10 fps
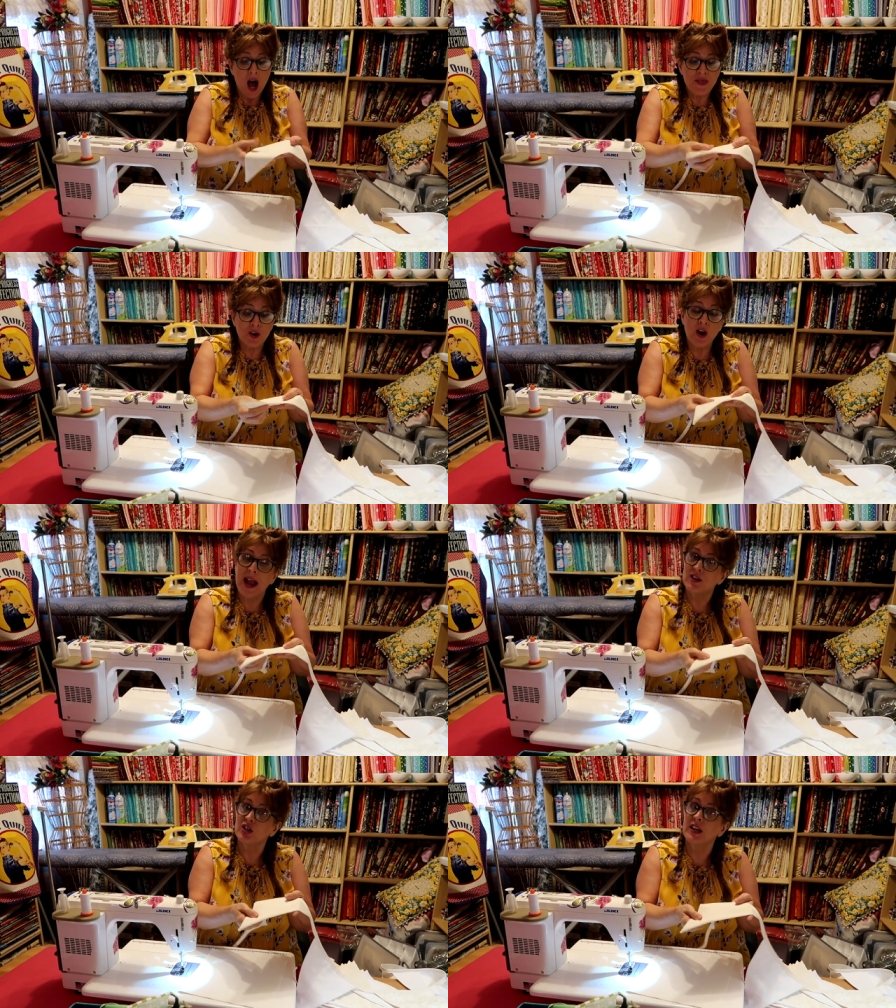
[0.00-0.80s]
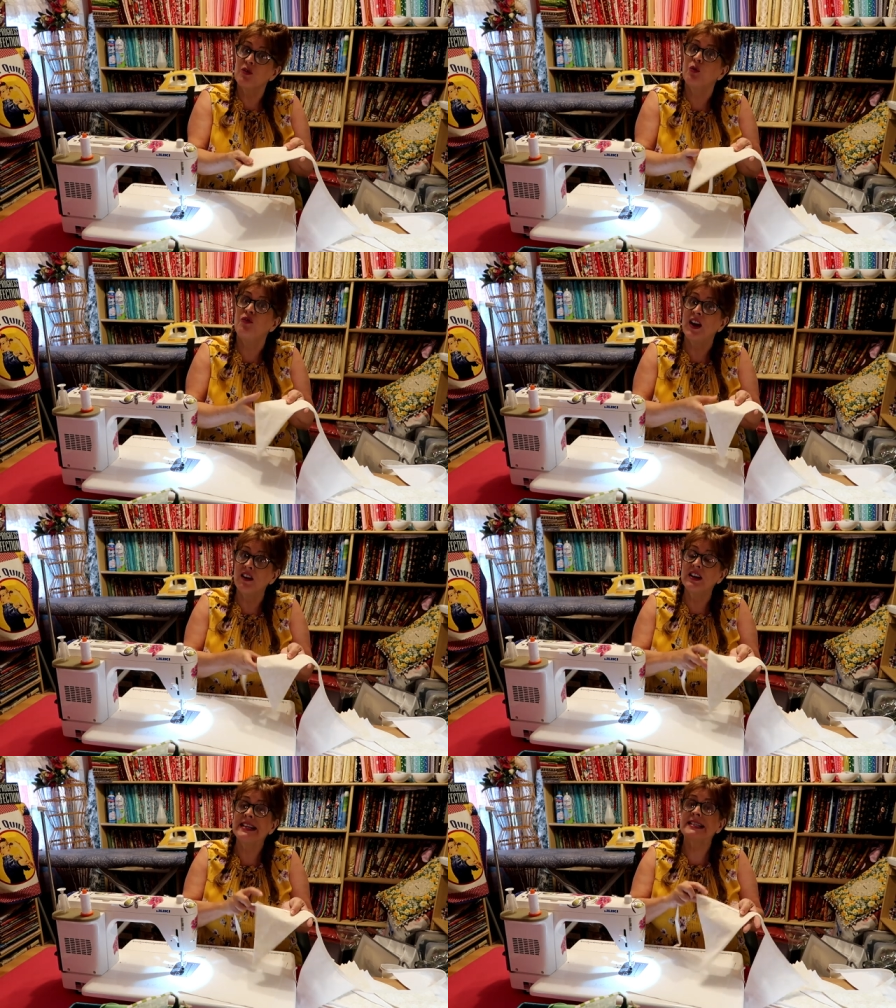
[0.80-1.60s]
They're actually
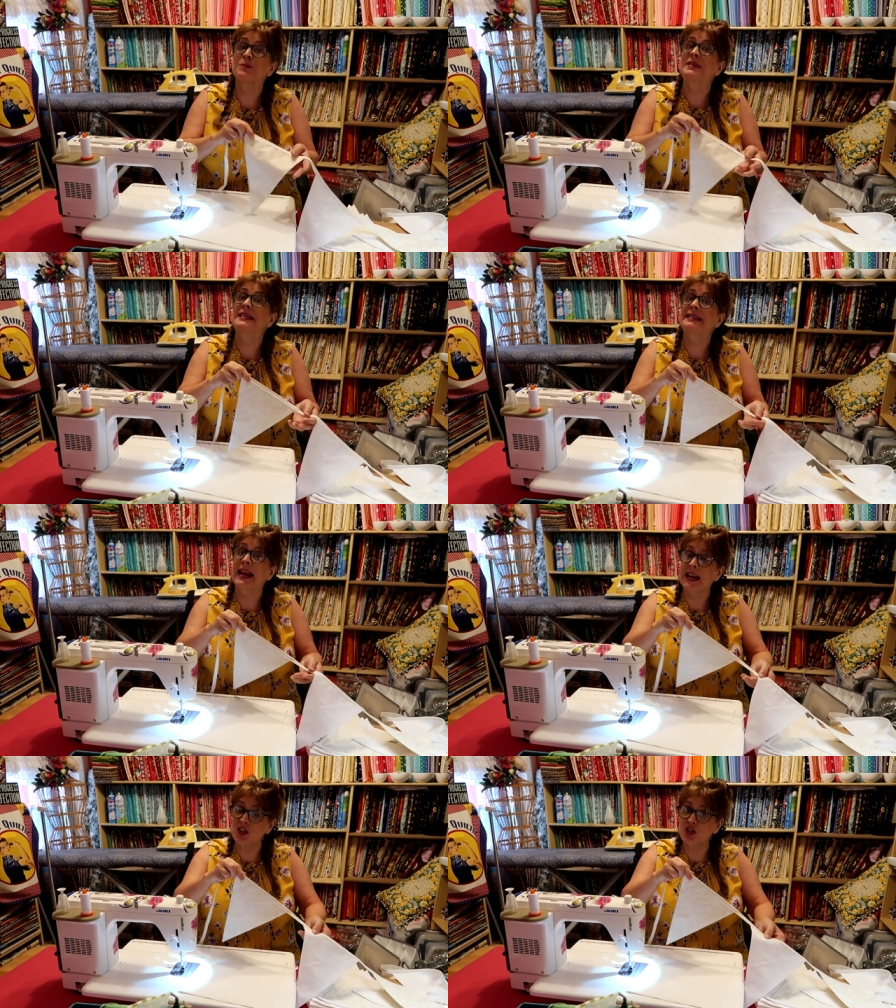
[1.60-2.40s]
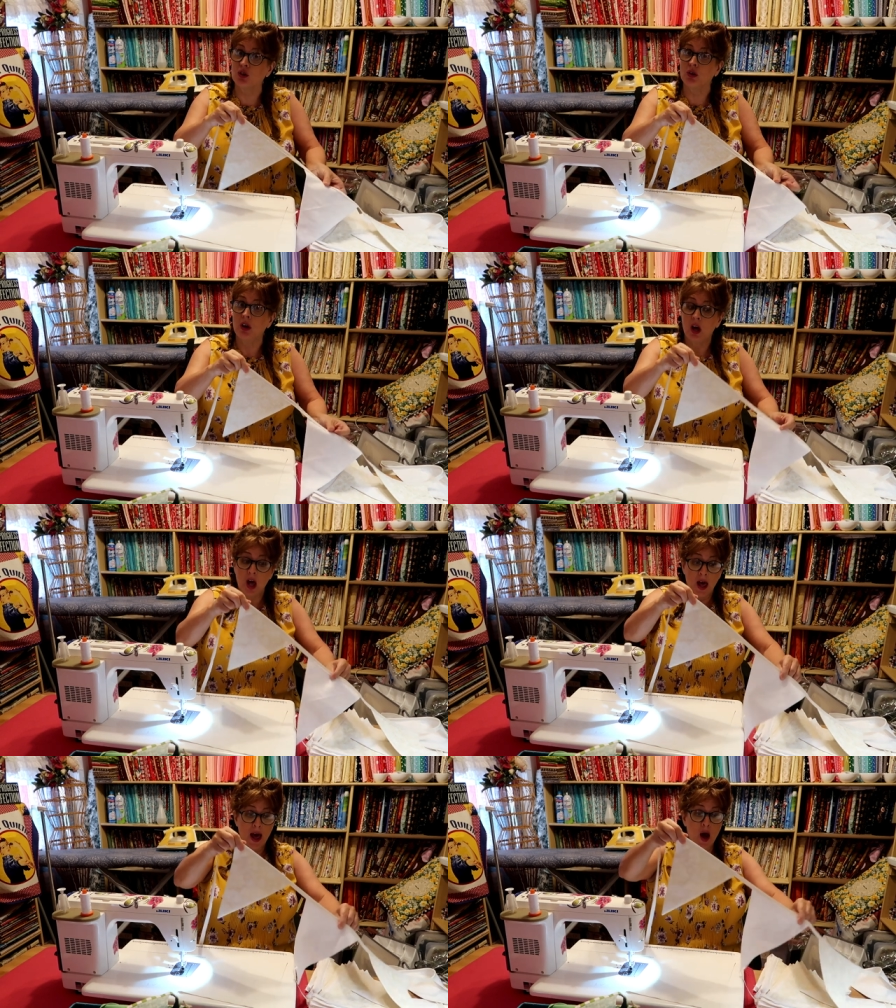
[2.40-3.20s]
fairly substantial,
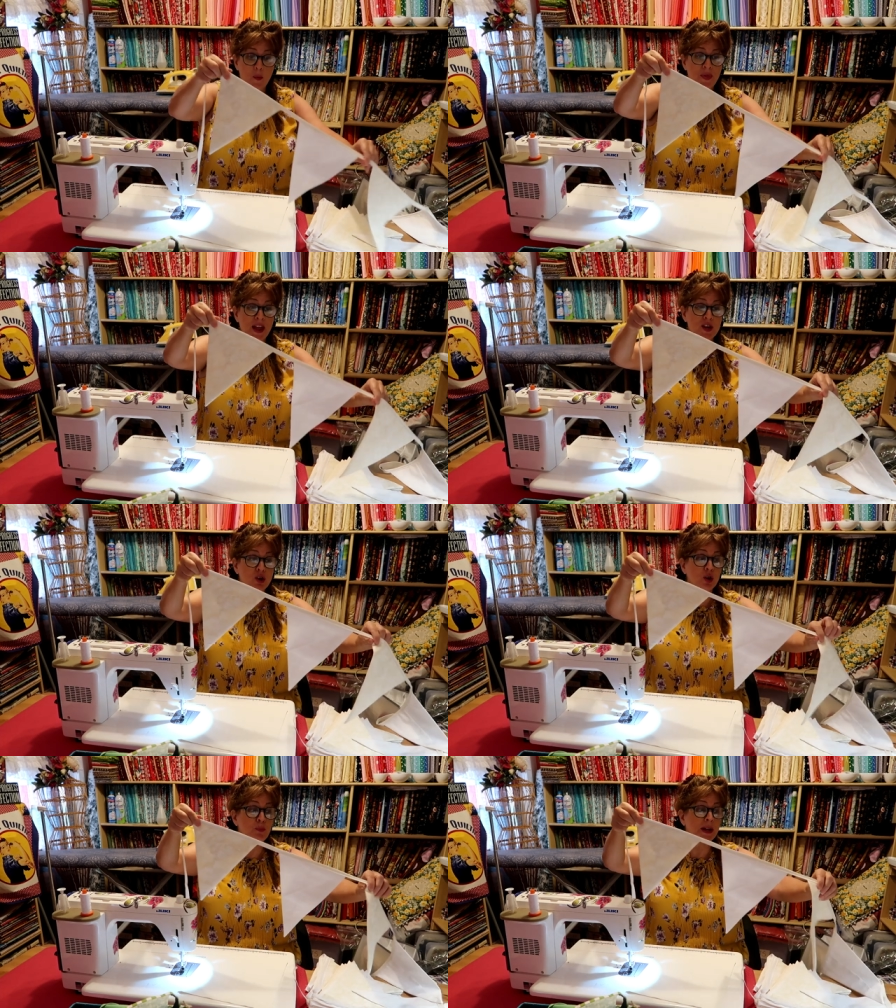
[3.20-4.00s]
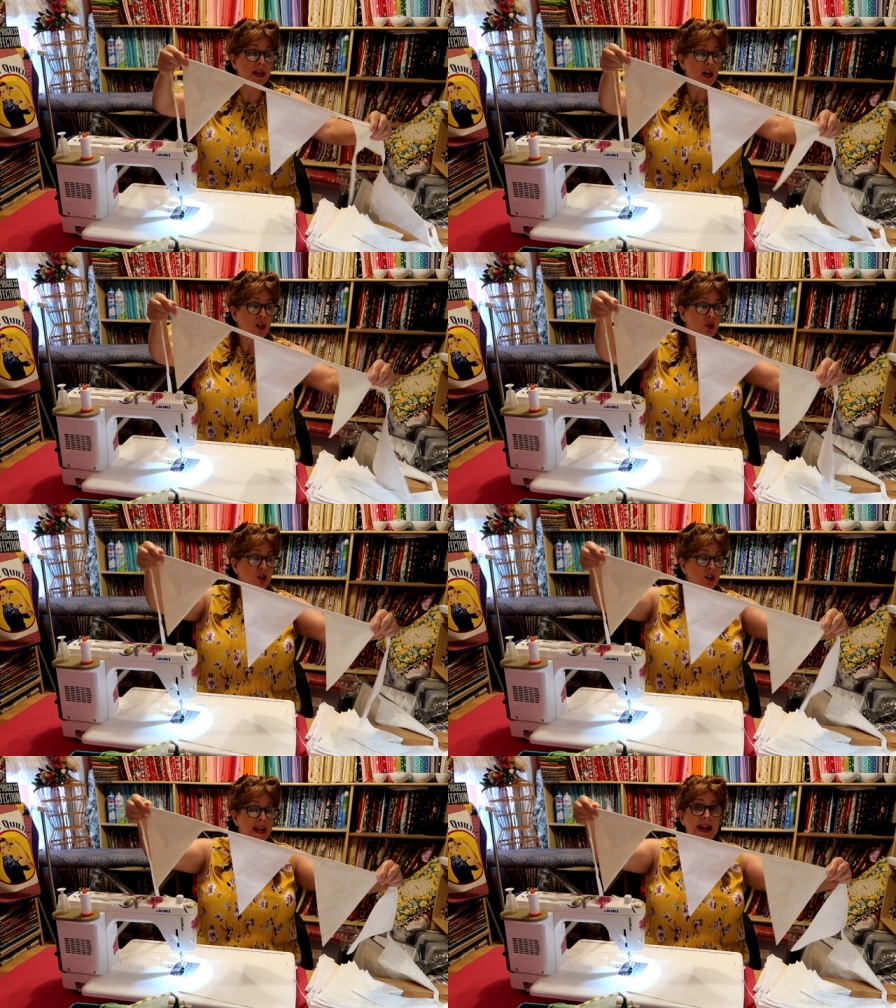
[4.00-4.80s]
um, that you could be you
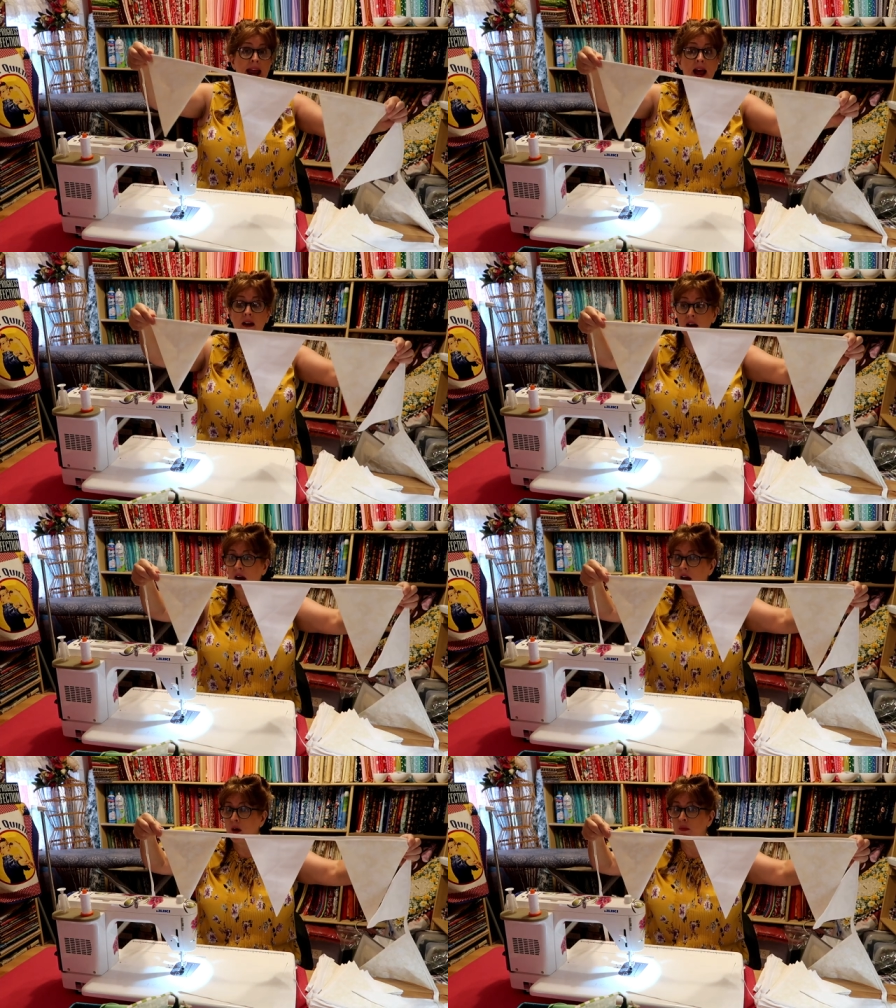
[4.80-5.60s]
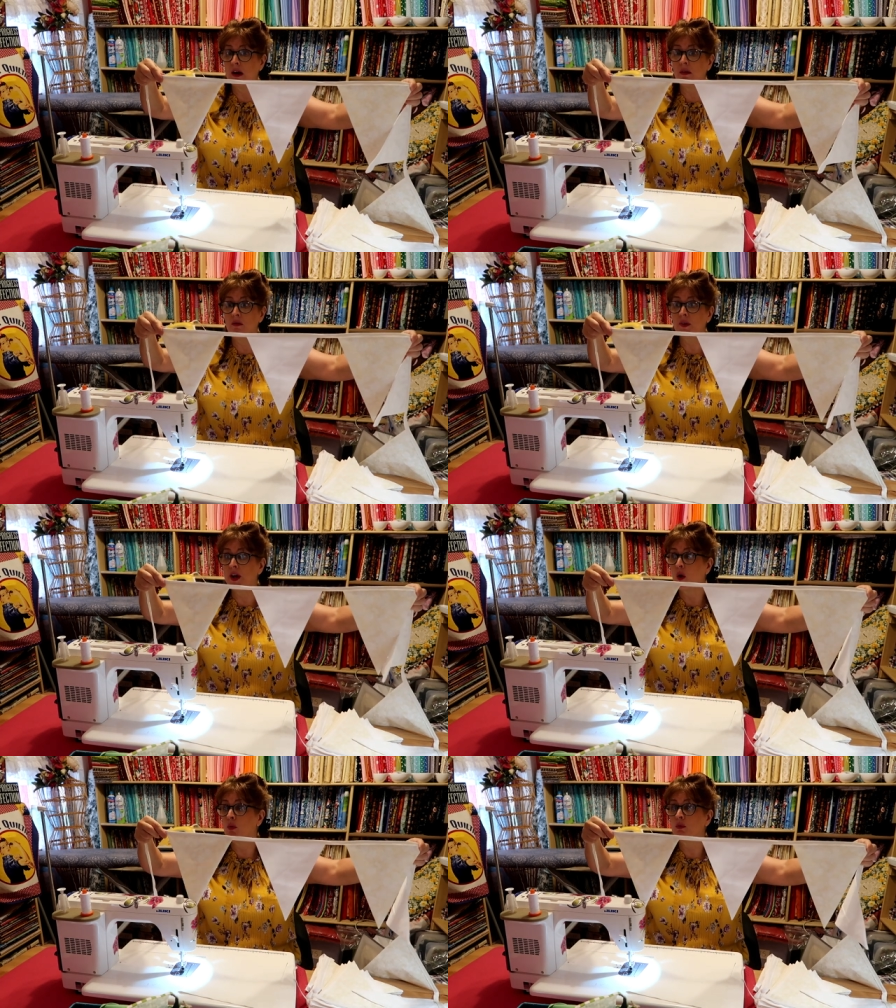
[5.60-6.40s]
could get out, um, you
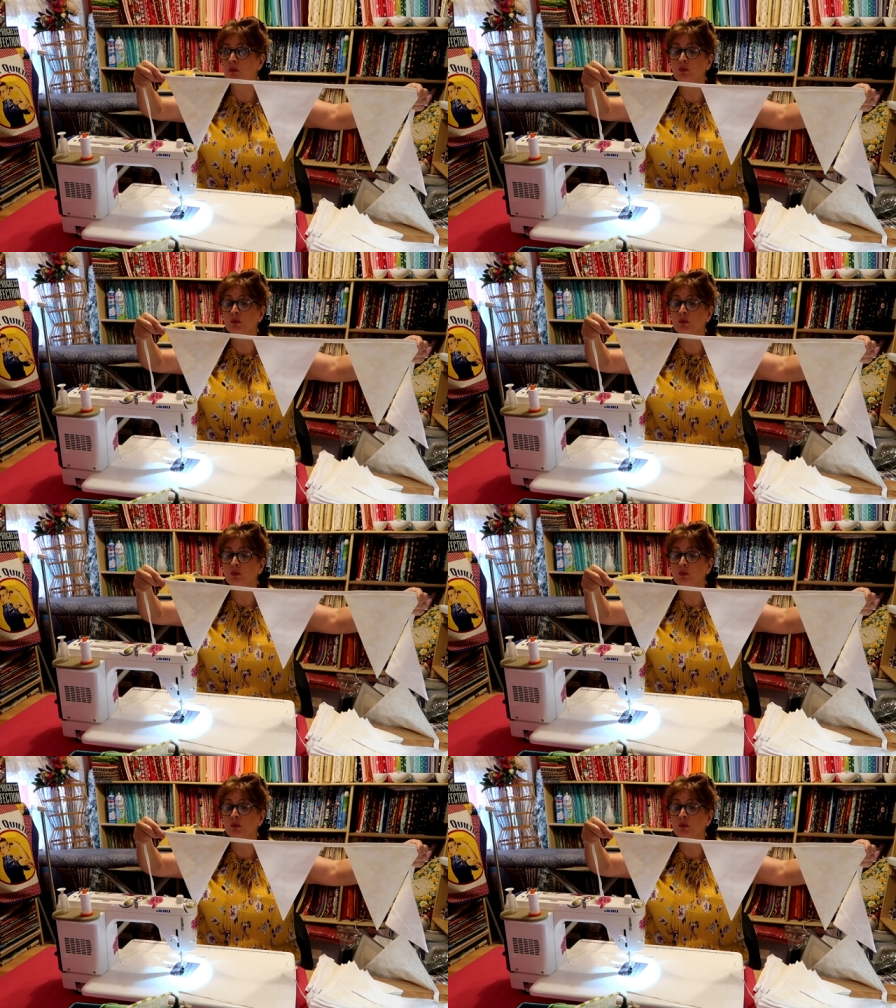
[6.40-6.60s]
know,